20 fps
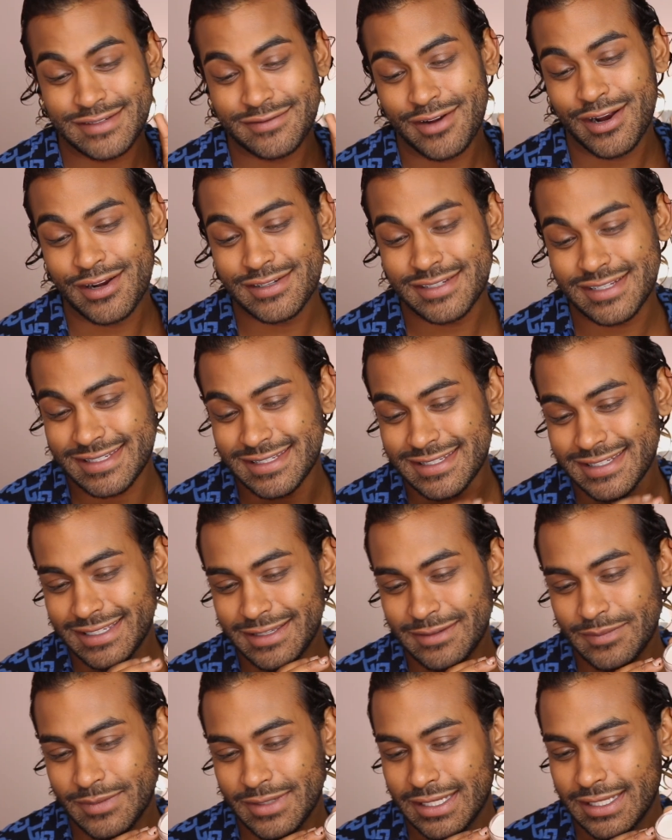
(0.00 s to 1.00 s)
hard to
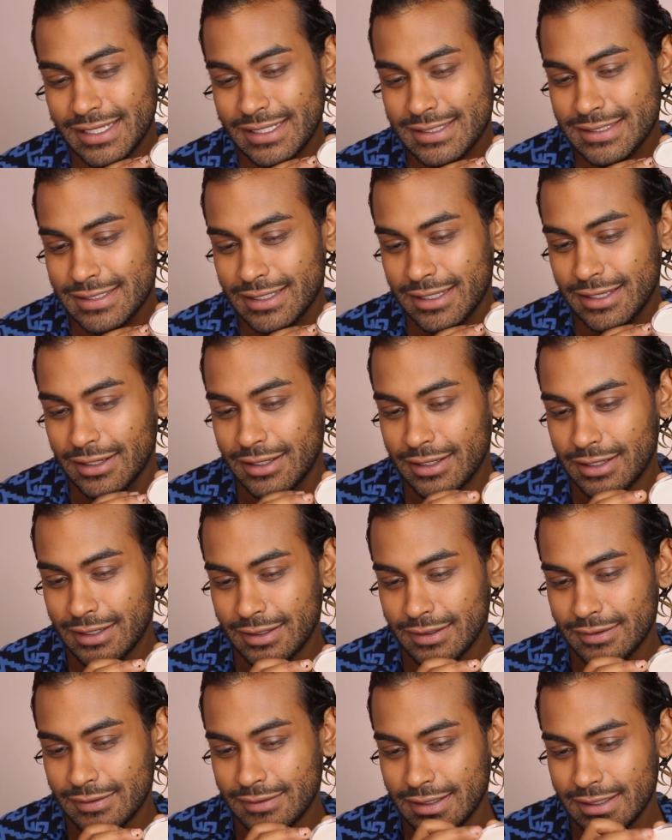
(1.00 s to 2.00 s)
see, but there you
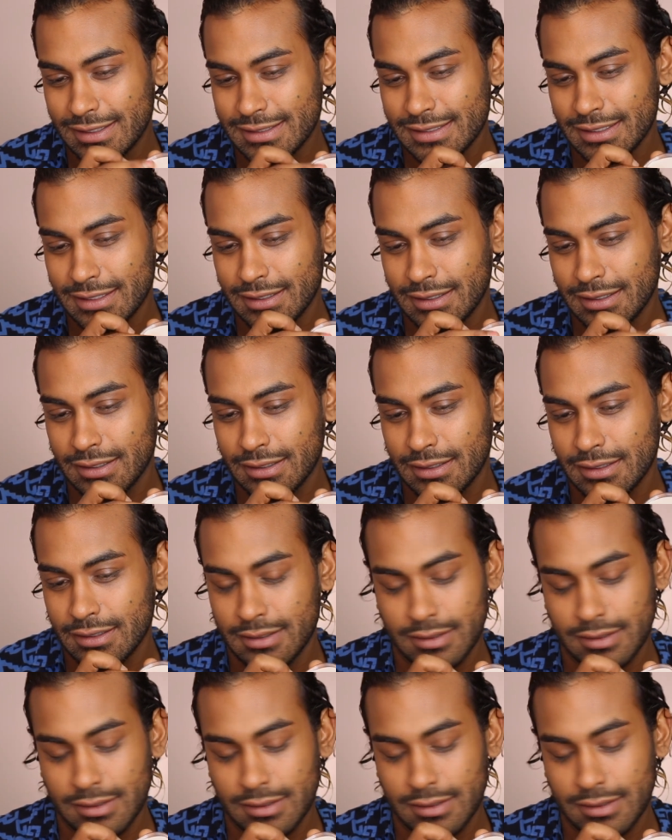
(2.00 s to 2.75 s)
go. It's like a,